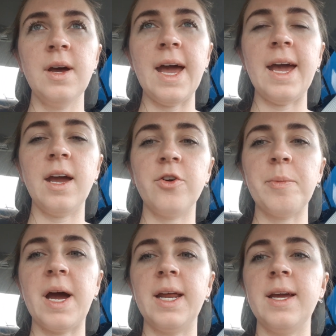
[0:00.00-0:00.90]
Hey
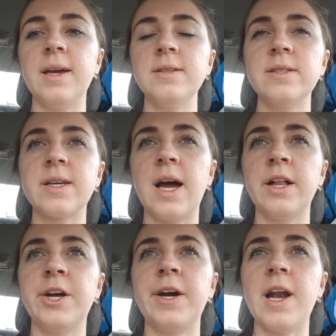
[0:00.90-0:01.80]
everybody, it's
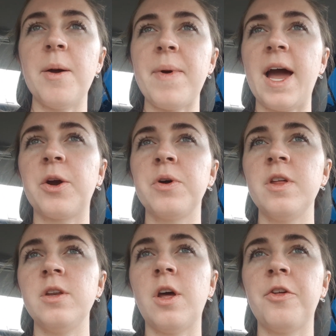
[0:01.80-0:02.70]
Skylar and I'm back with
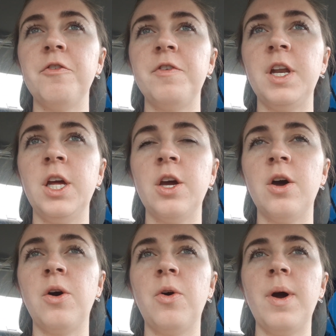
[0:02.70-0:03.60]
another
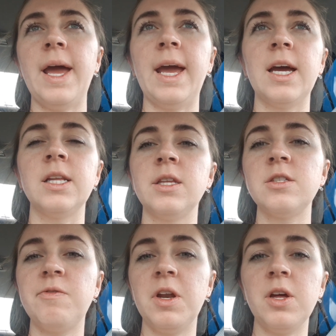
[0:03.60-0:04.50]
video, and
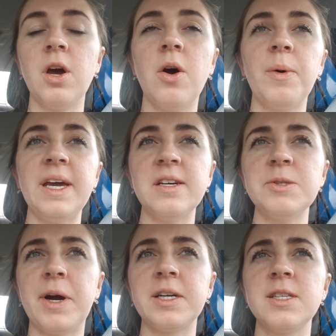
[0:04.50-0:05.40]
this video
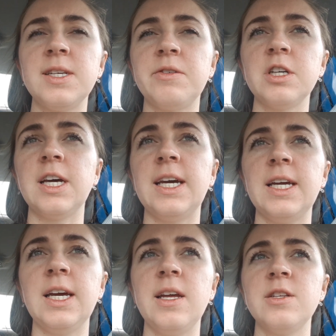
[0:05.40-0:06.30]
is pregnancy related.